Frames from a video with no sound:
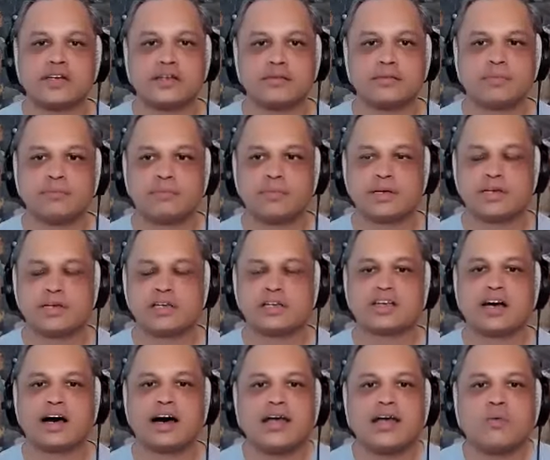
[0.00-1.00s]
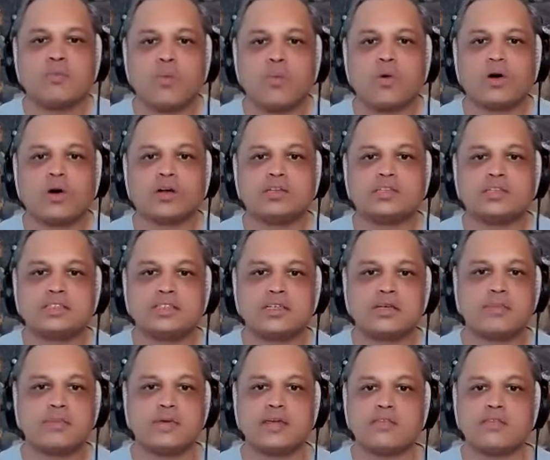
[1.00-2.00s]
because I want to be
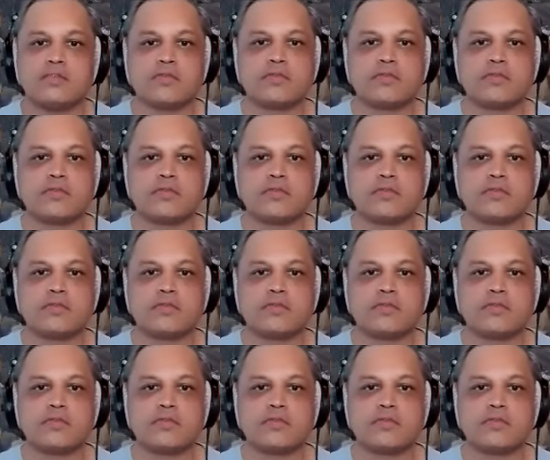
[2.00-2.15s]
free.